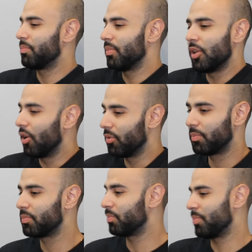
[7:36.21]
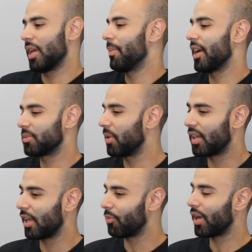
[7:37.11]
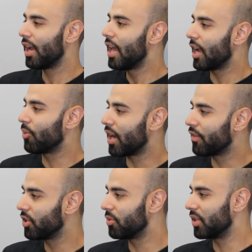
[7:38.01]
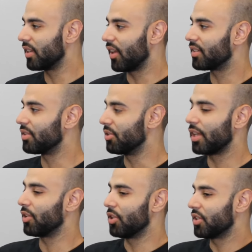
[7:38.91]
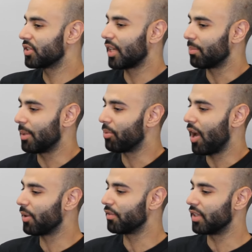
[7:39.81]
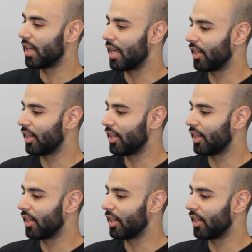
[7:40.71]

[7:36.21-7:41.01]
you know, BMX biking, whatever you really like to do. Like, you could just like be proud of it and